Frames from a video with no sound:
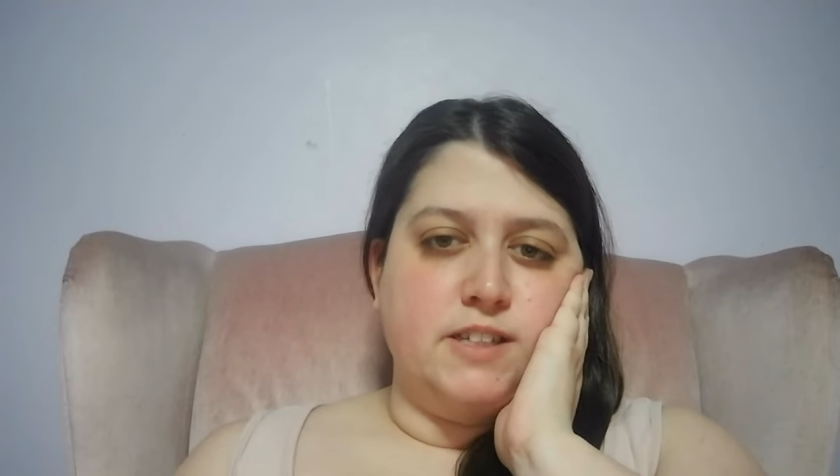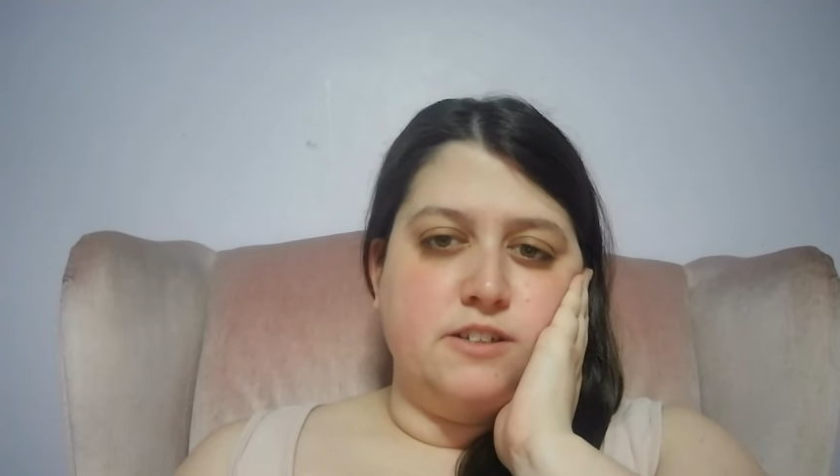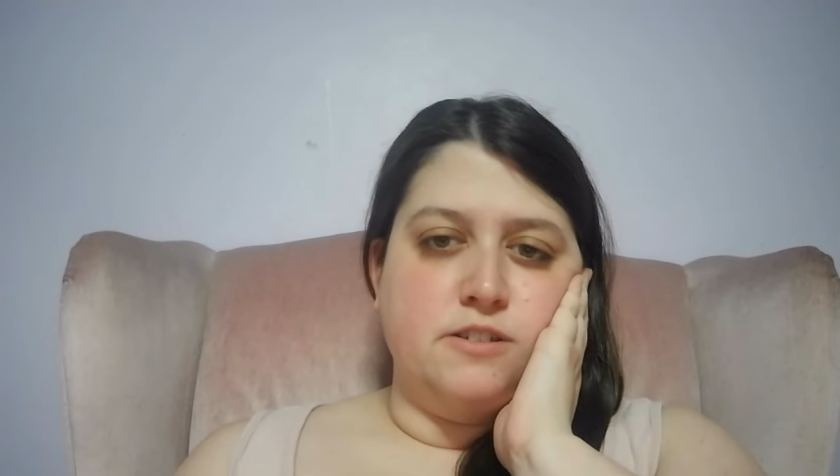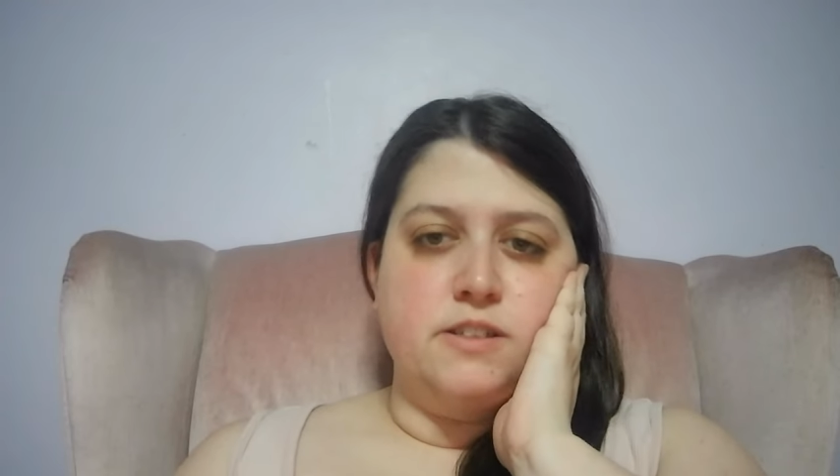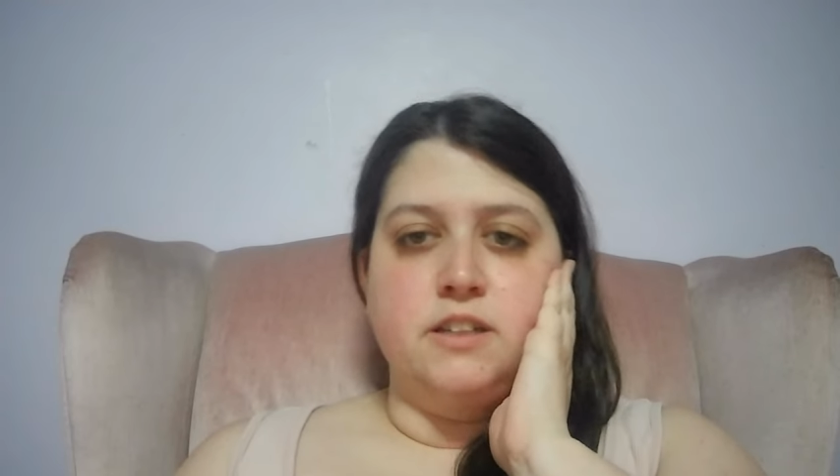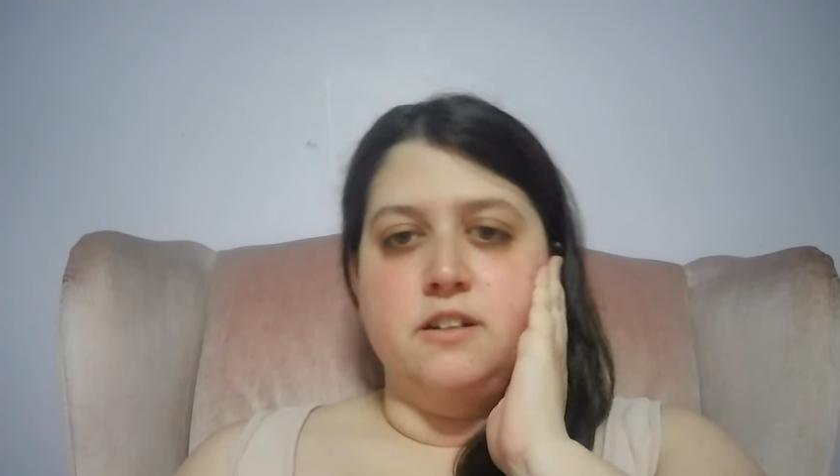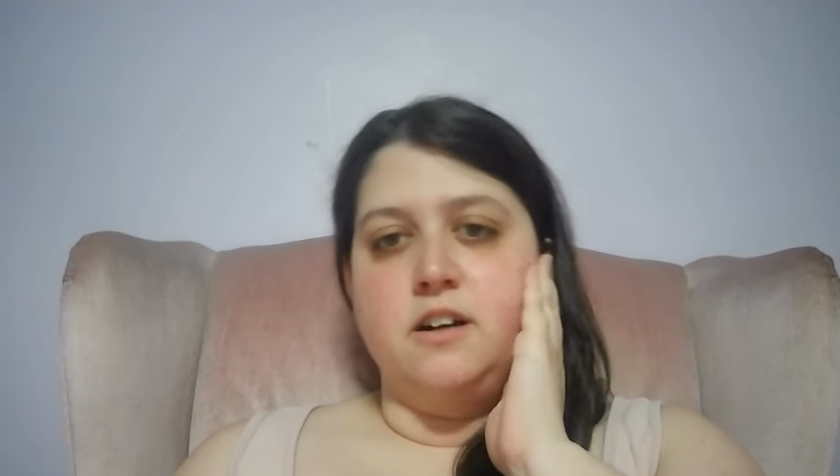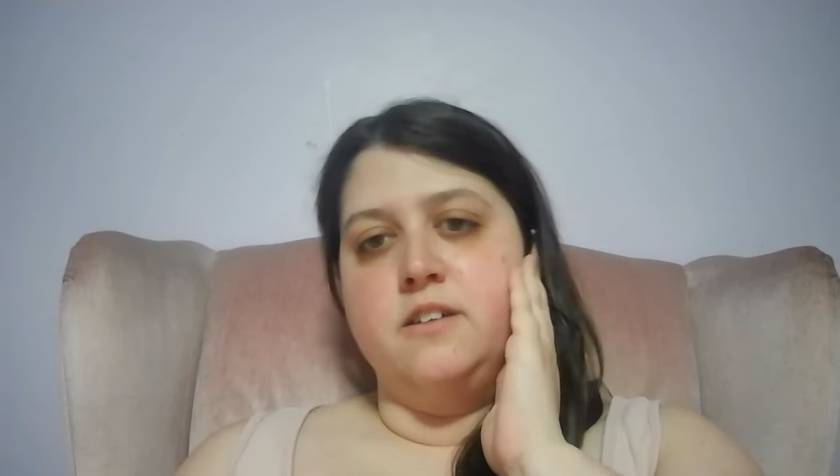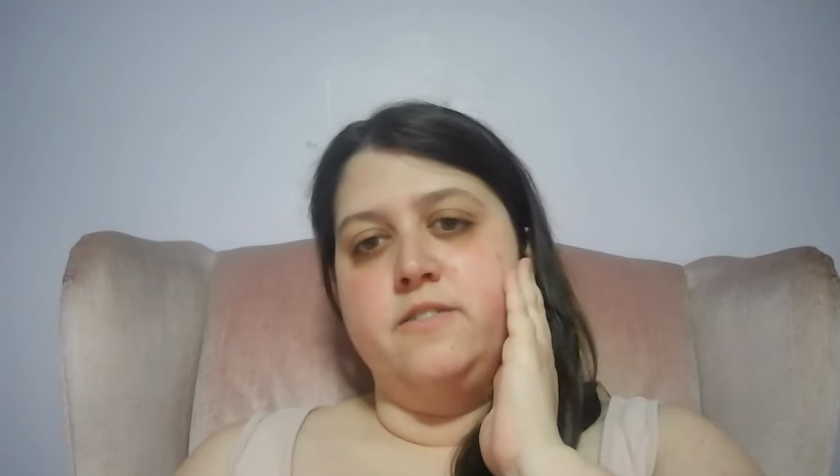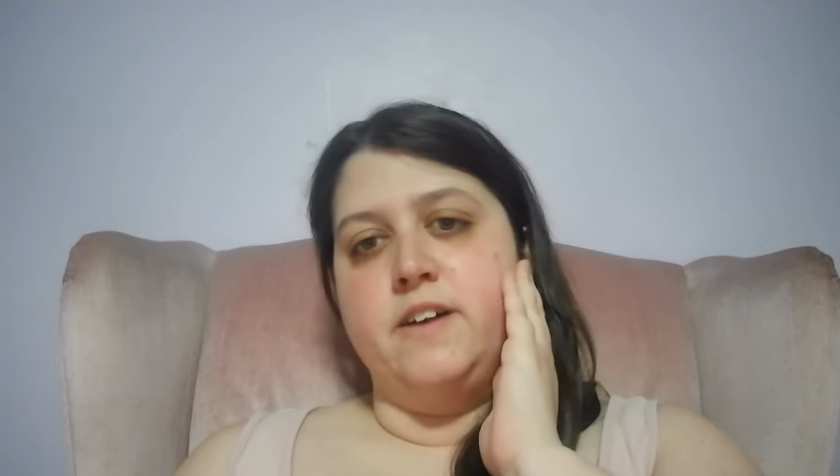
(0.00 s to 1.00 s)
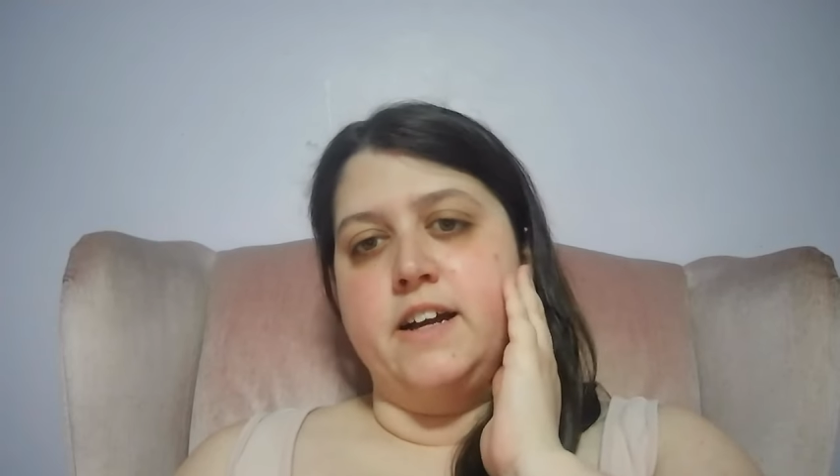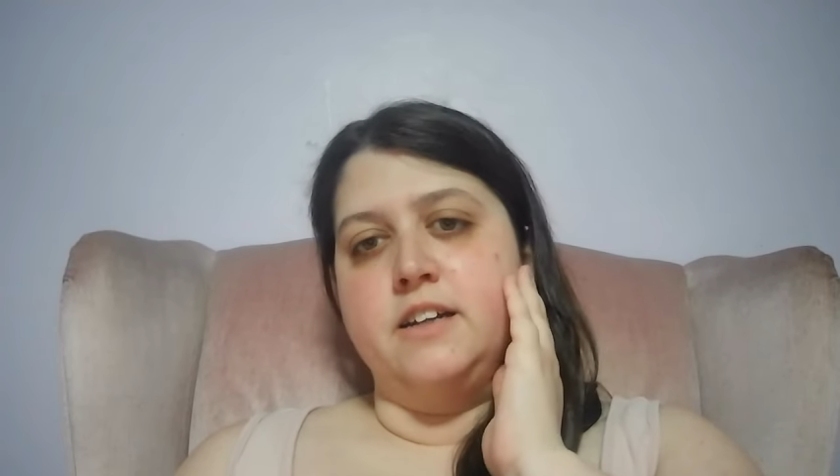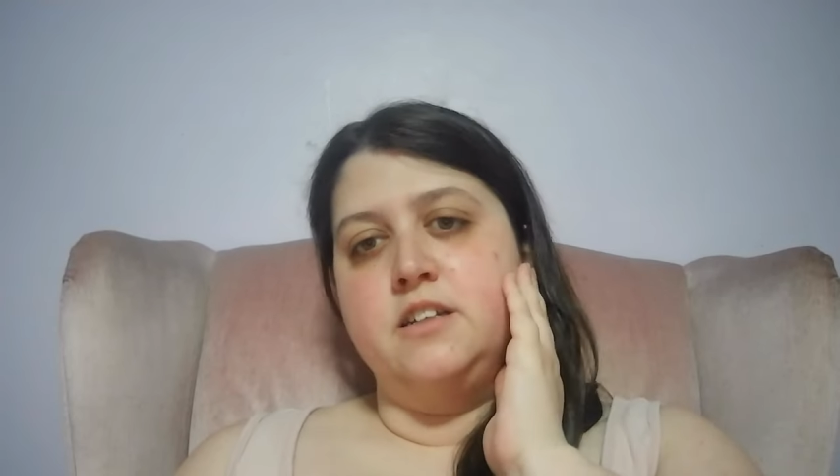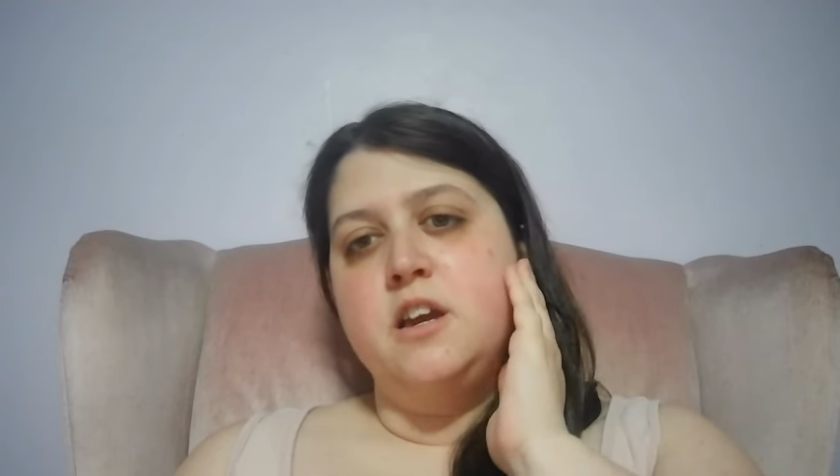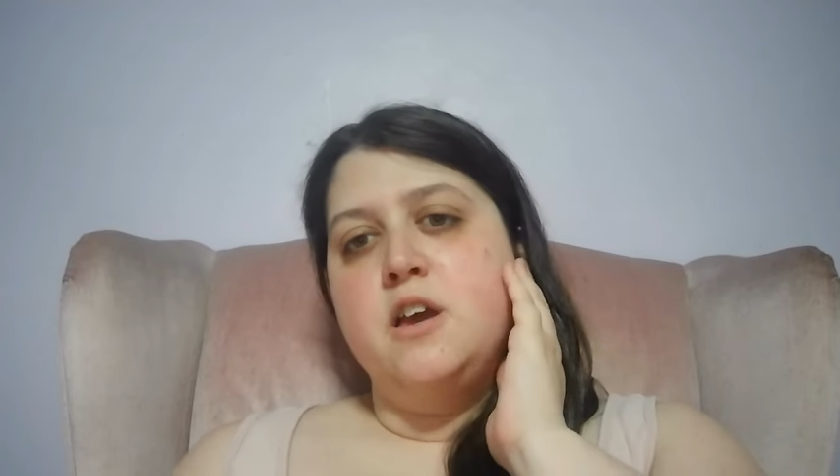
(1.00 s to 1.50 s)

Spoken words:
interesting dog fact,